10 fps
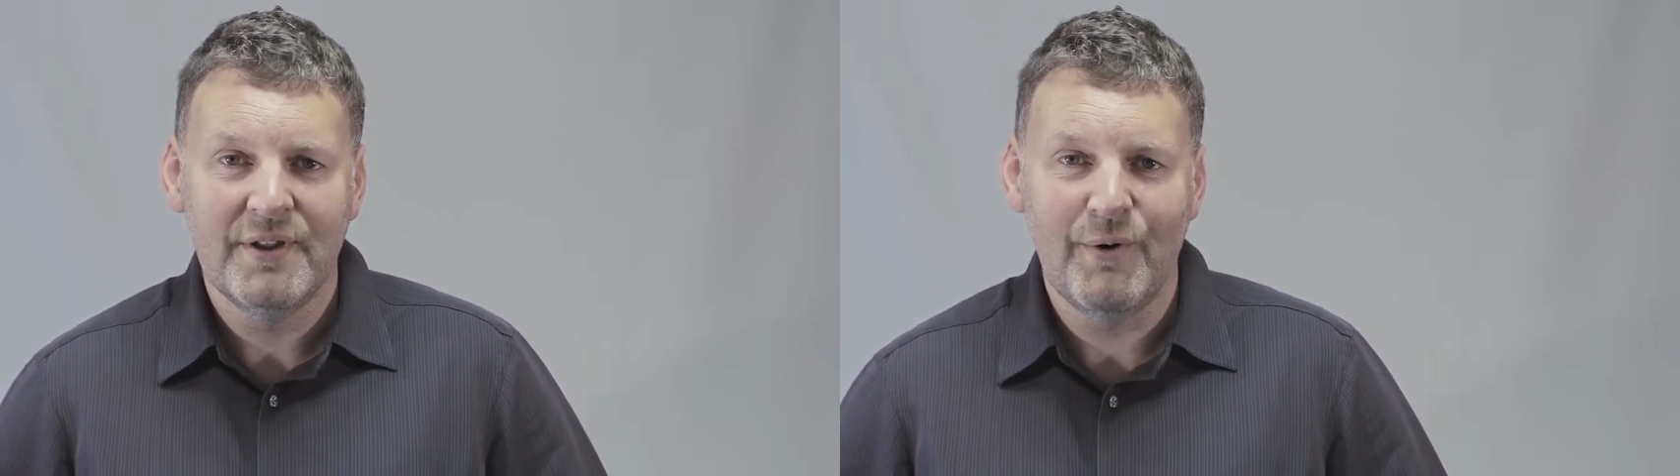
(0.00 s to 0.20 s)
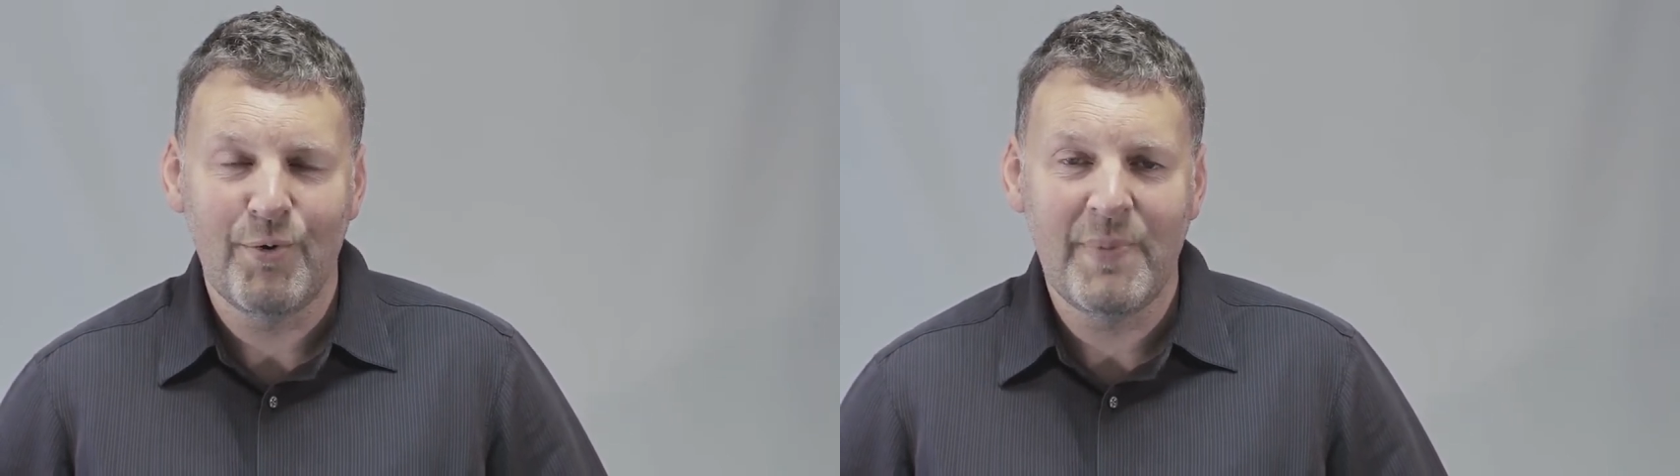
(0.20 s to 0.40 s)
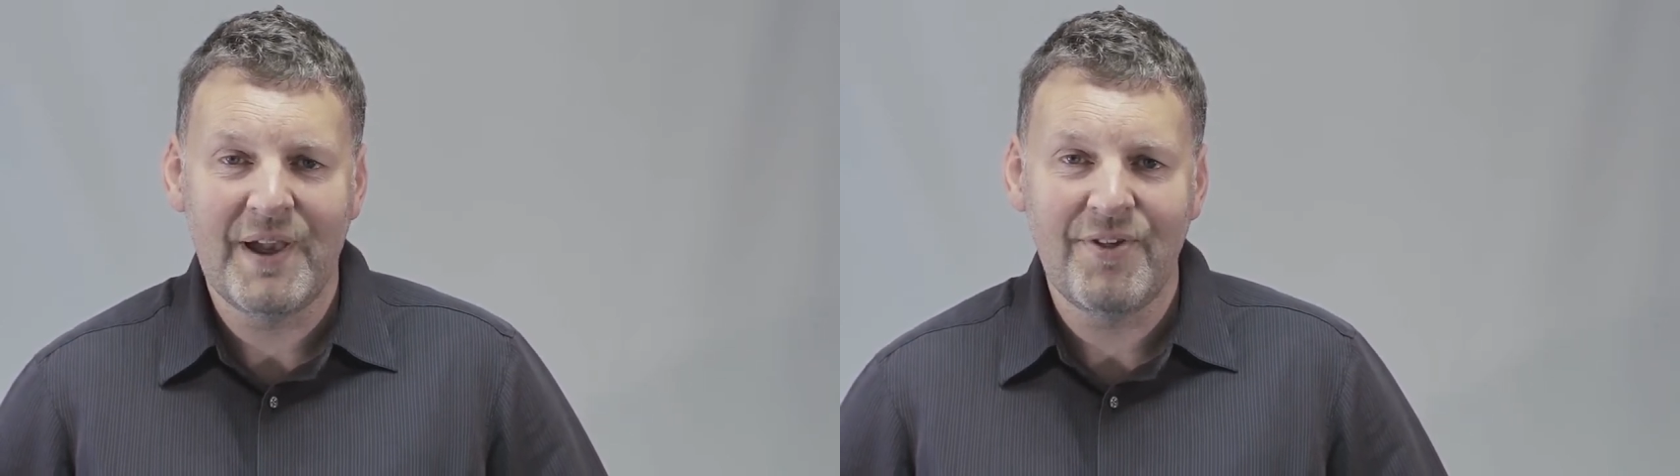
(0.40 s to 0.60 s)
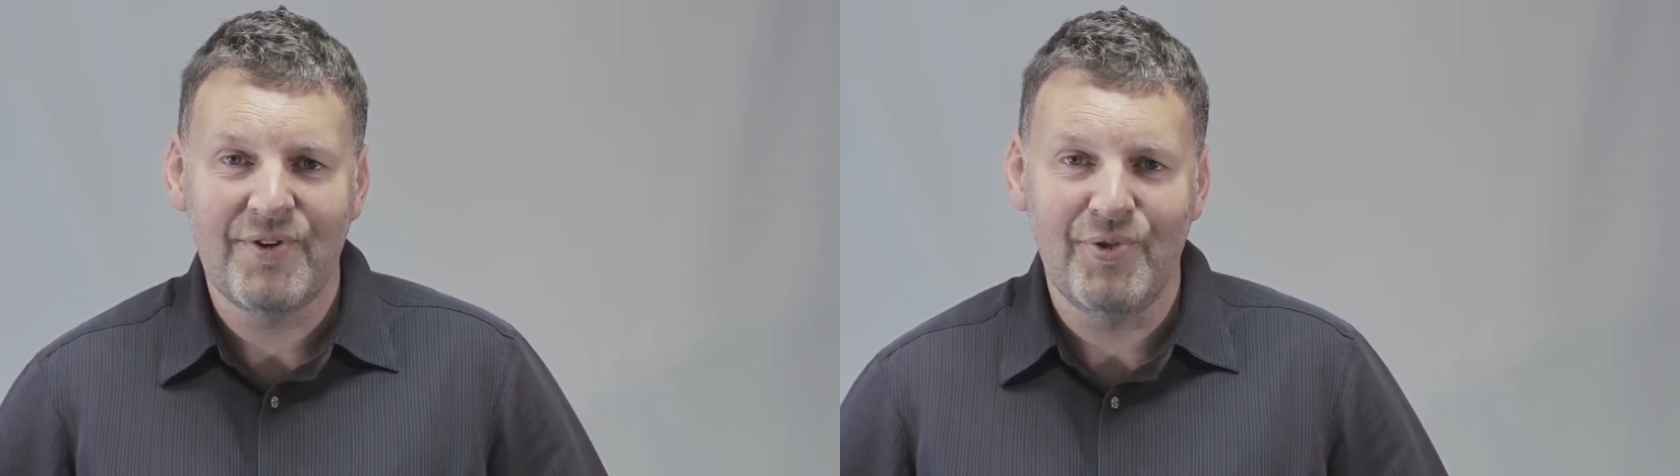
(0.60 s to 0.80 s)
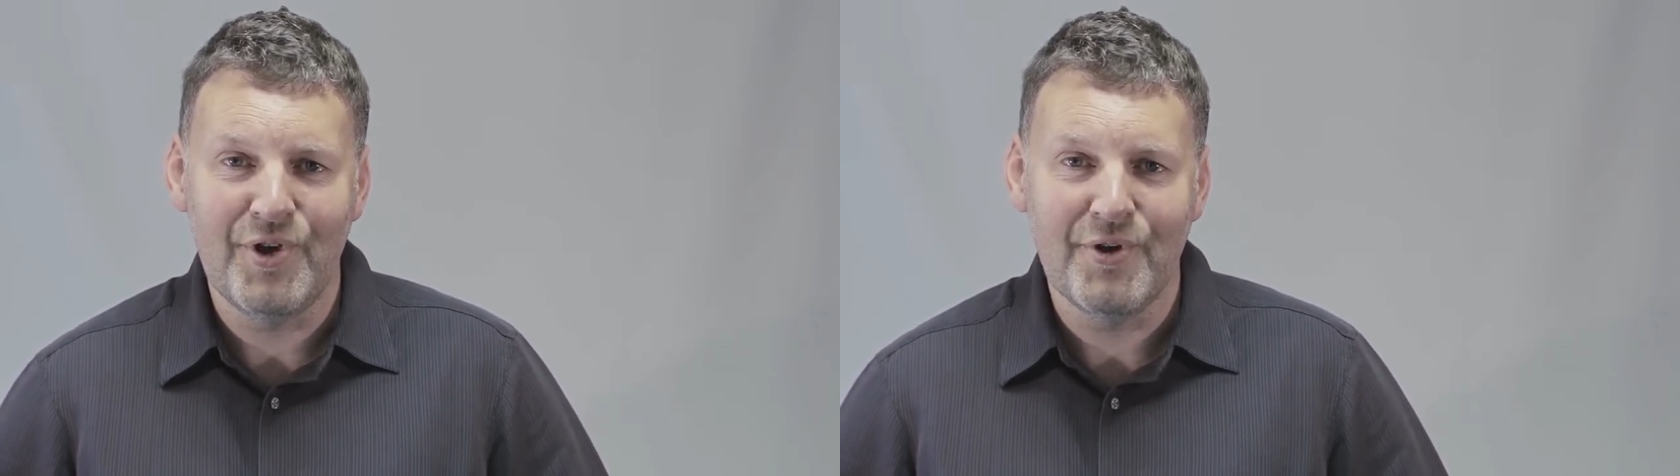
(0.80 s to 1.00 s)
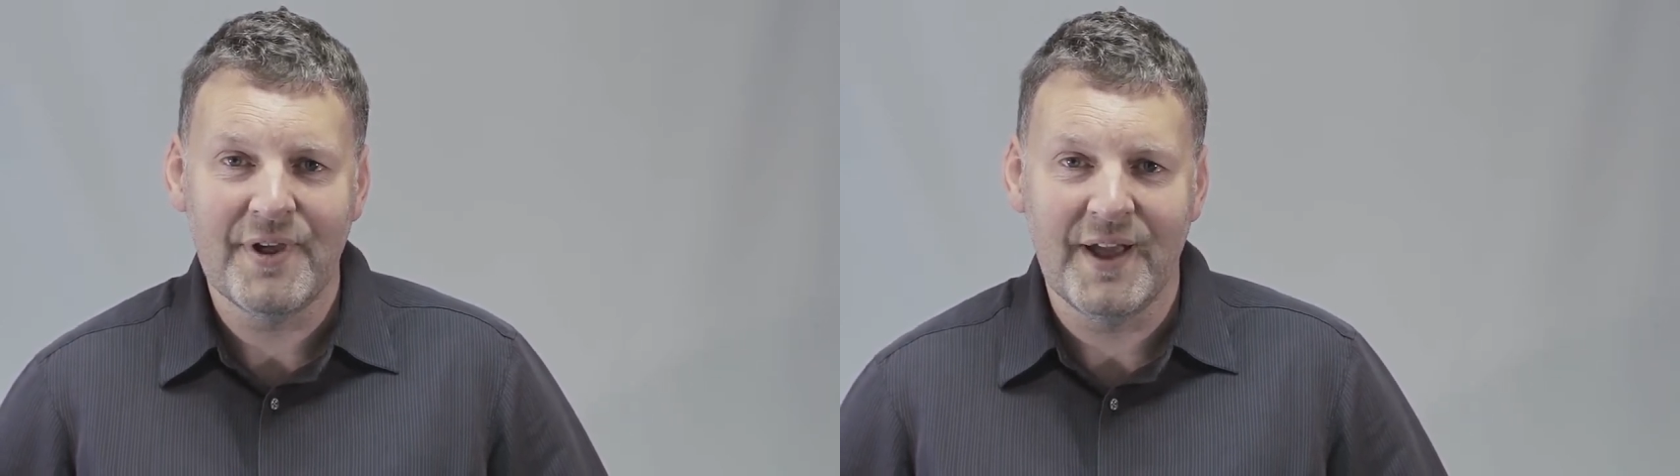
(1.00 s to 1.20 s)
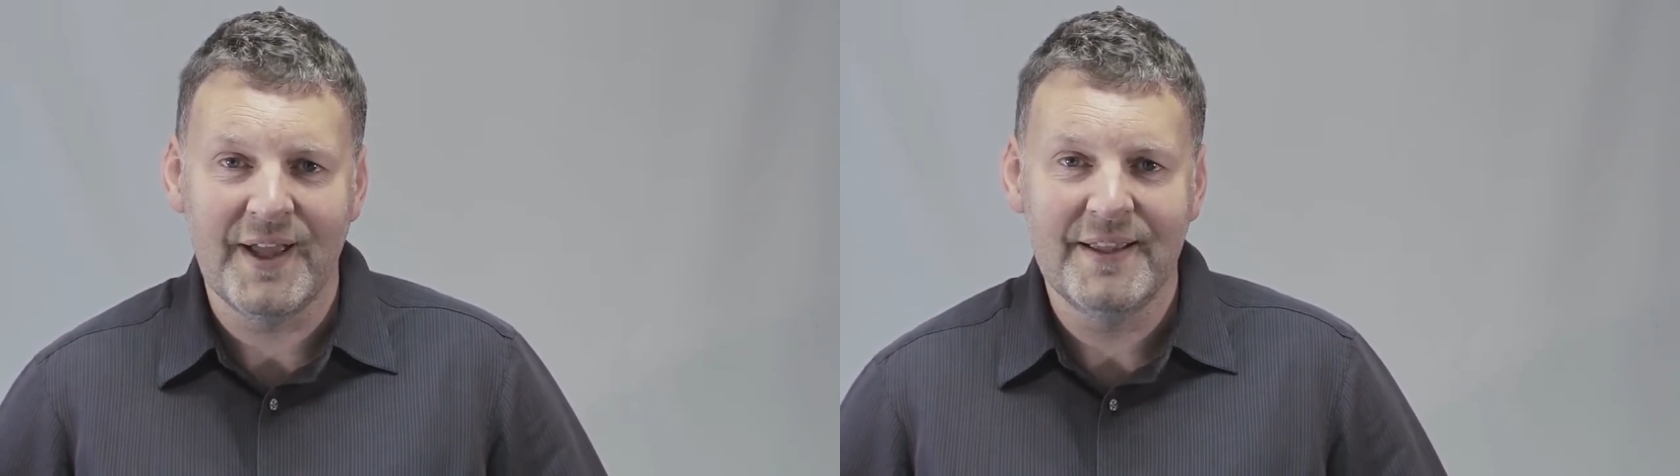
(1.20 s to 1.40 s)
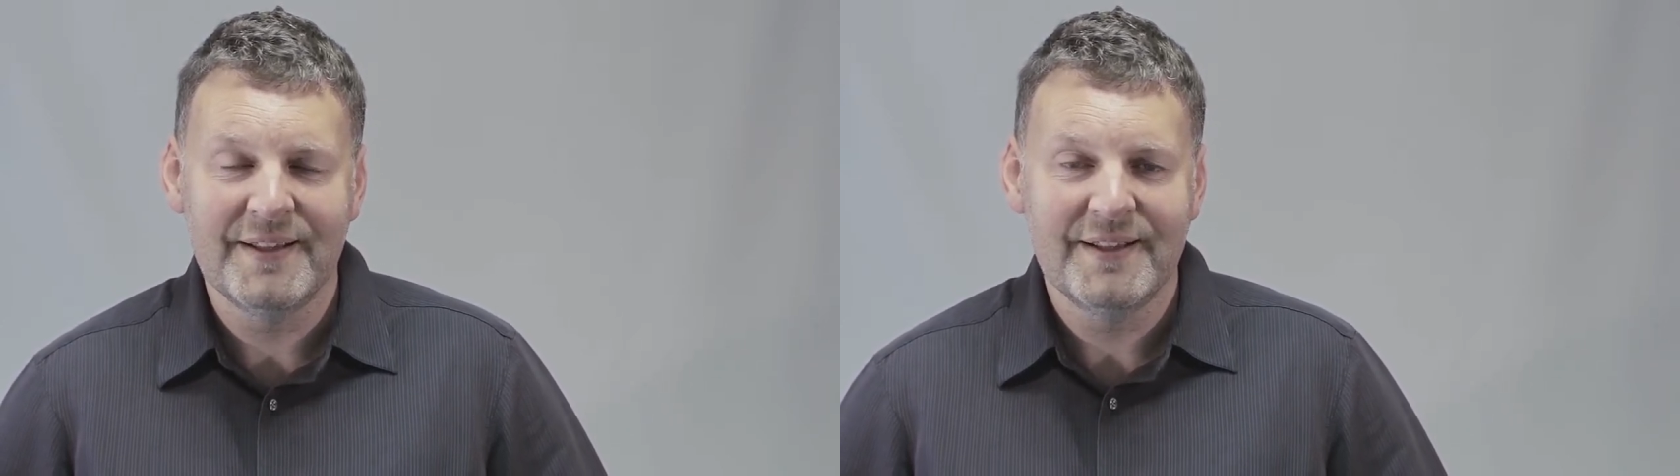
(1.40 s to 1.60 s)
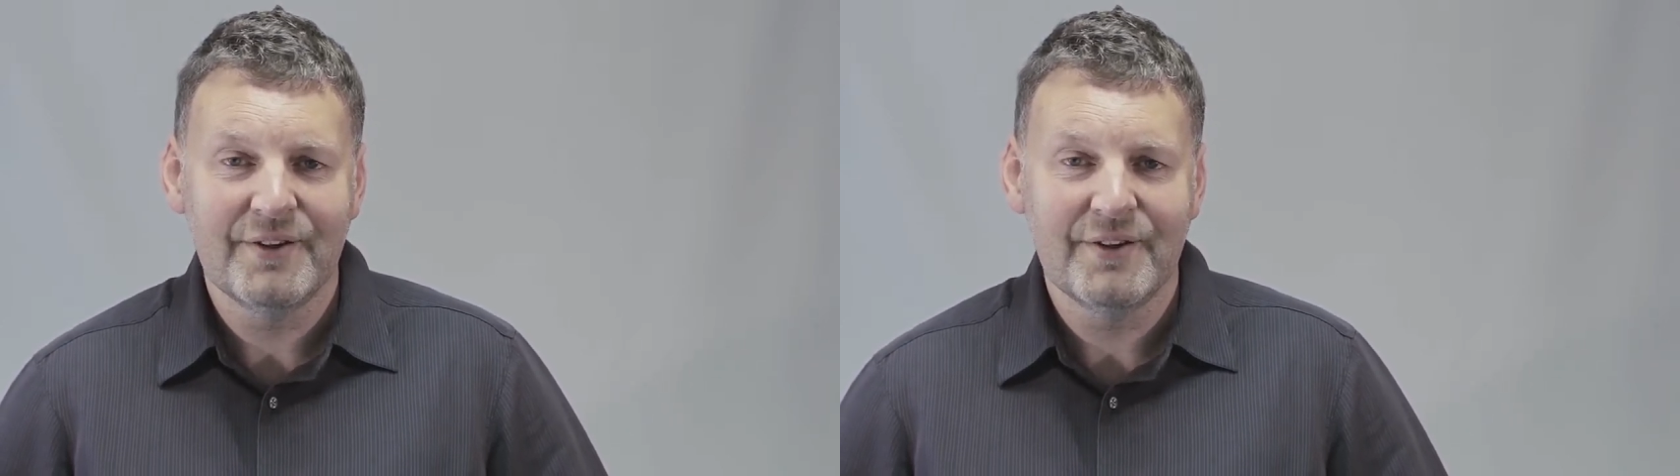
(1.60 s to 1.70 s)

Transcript: who's based in the UK,